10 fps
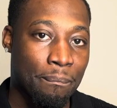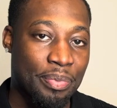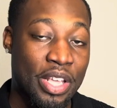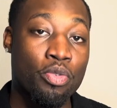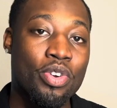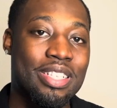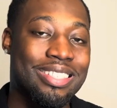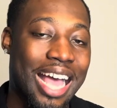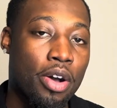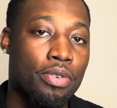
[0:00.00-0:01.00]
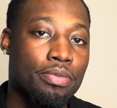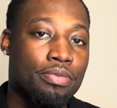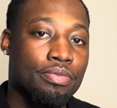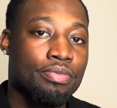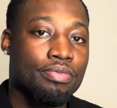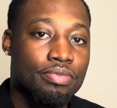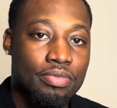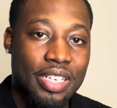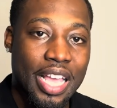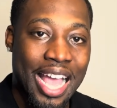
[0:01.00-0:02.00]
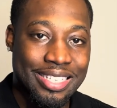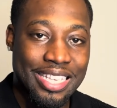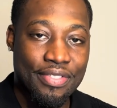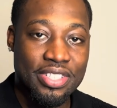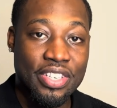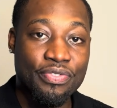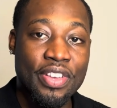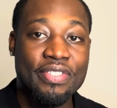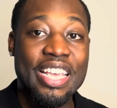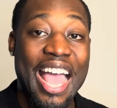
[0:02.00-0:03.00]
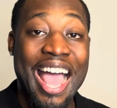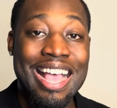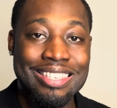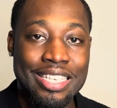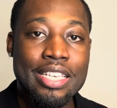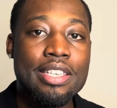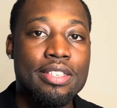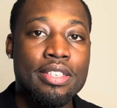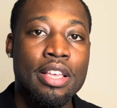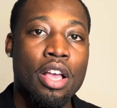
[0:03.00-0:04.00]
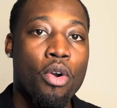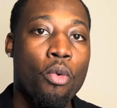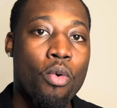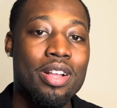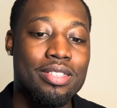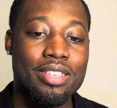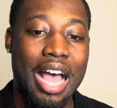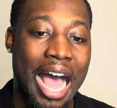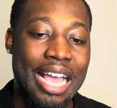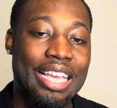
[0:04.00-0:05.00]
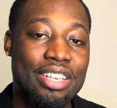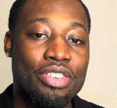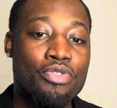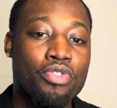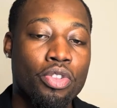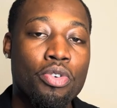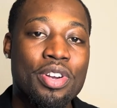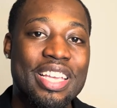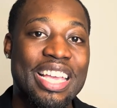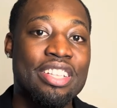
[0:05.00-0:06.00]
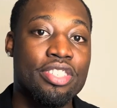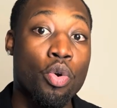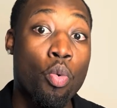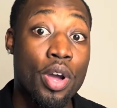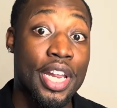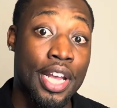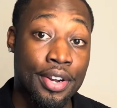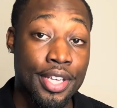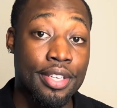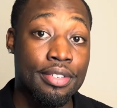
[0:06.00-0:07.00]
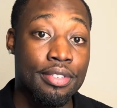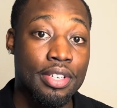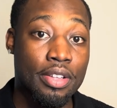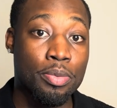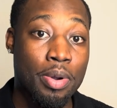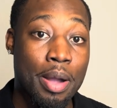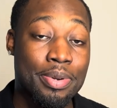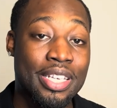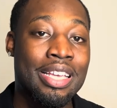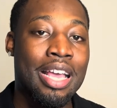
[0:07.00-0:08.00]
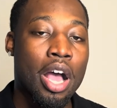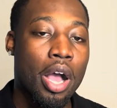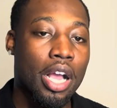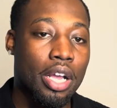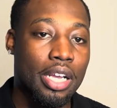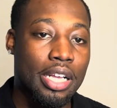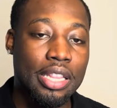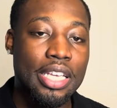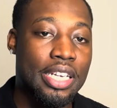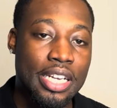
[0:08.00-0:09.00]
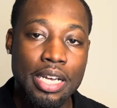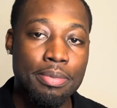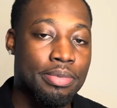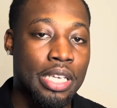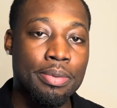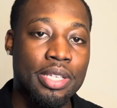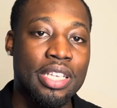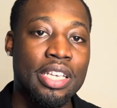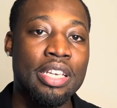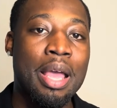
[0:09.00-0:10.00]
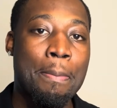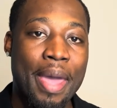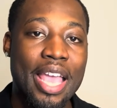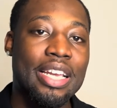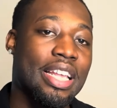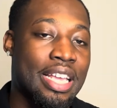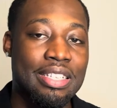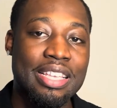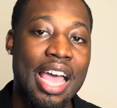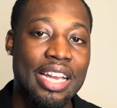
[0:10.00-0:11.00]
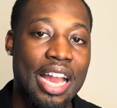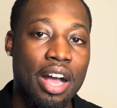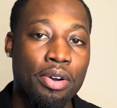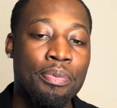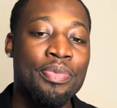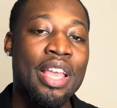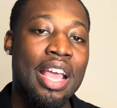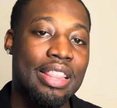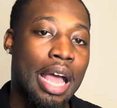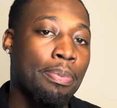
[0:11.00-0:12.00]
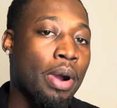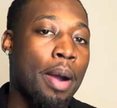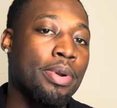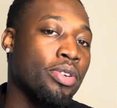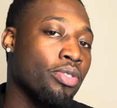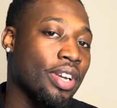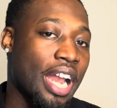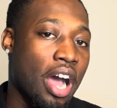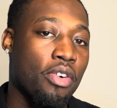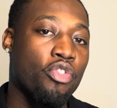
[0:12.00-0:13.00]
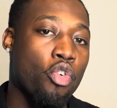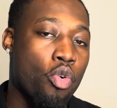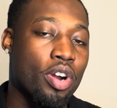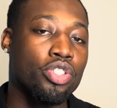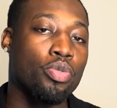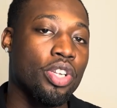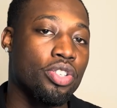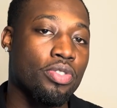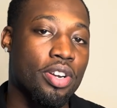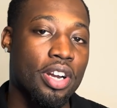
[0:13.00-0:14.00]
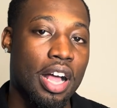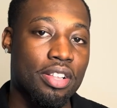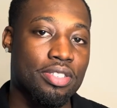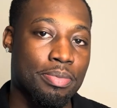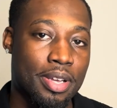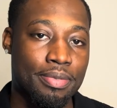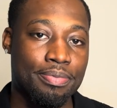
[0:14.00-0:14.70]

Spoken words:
It rents out at $1,750 as is. Once I get new flooring into one area of the property, clean it up, deep clean, paint inside and out, that property will rent out for $2,200 a month,